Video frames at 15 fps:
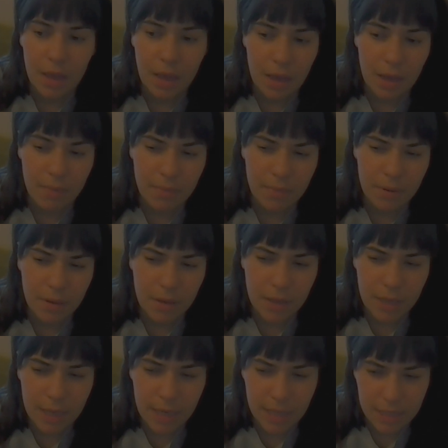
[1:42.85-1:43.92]
In
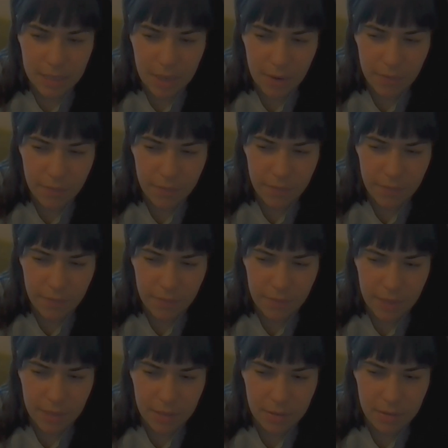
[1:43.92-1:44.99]
itself,
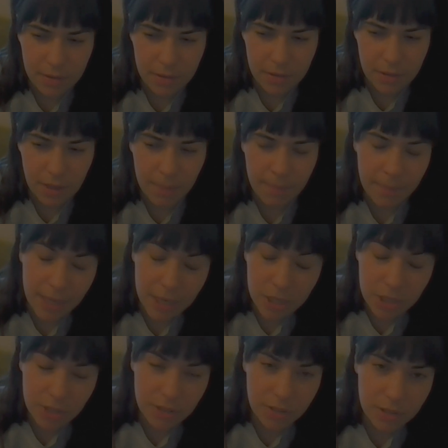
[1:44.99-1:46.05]
there's some
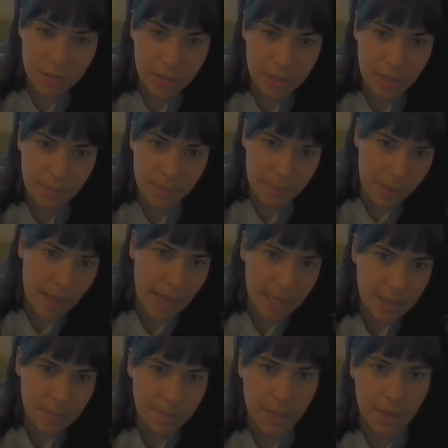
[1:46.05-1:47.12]
issues that it
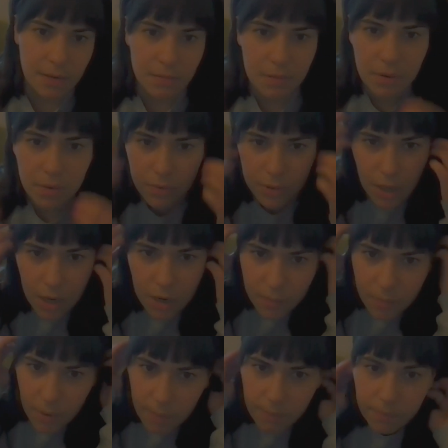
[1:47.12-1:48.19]
has been called a kind
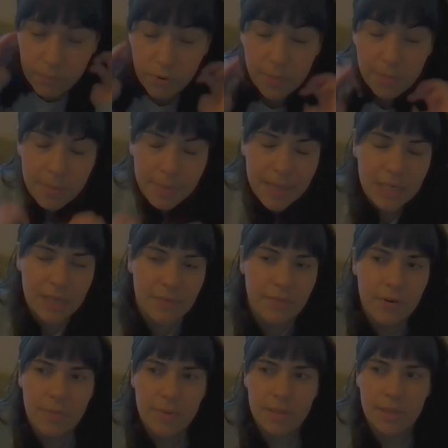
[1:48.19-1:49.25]
of problematic
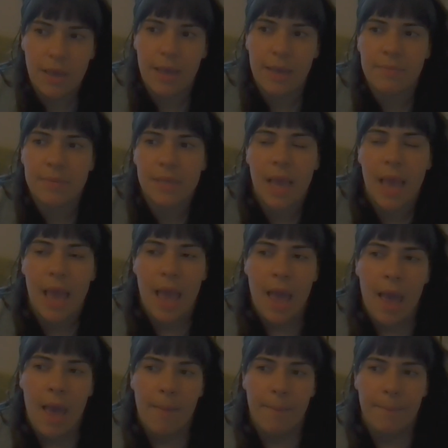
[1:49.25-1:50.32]
film at times,
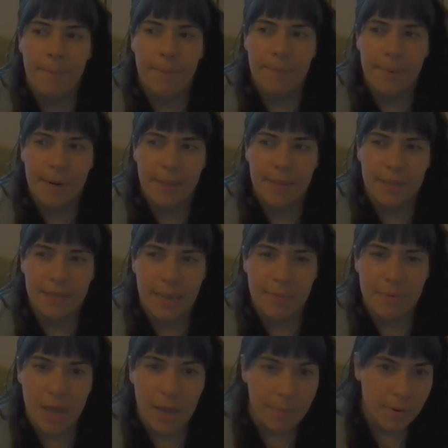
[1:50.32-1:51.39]
but at the same
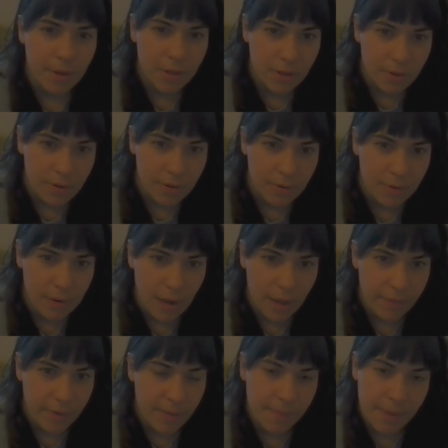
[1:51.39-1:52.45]
time, can you
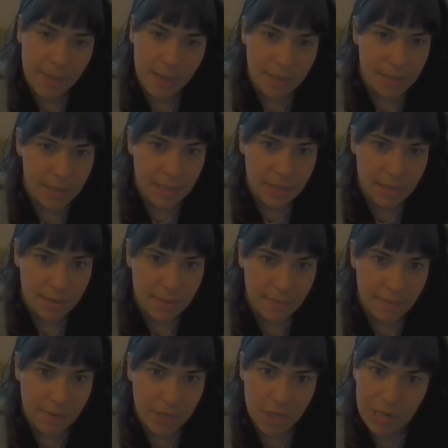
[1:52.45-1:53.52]
love it because it's
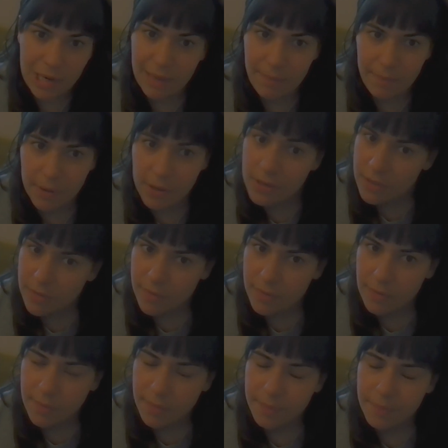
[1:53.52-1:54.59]
visually
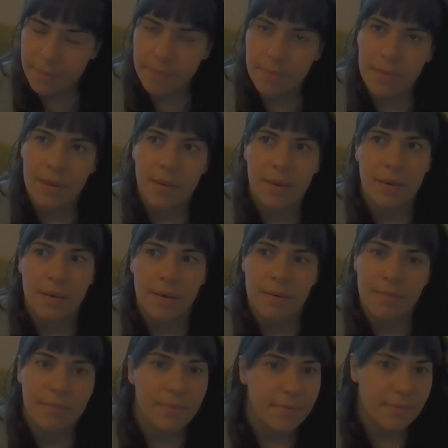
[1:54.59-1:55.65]
beautiful?
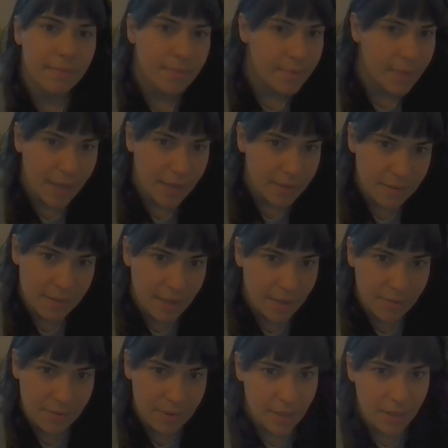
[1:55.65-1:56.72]
That's
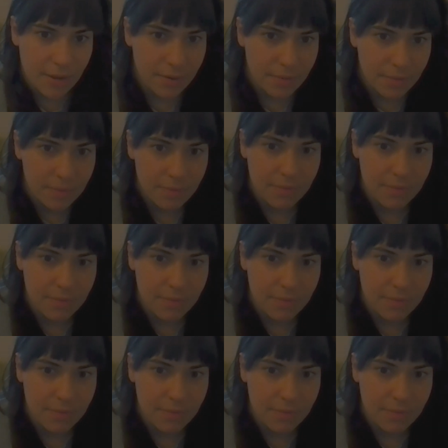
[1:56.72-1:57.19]
down to you.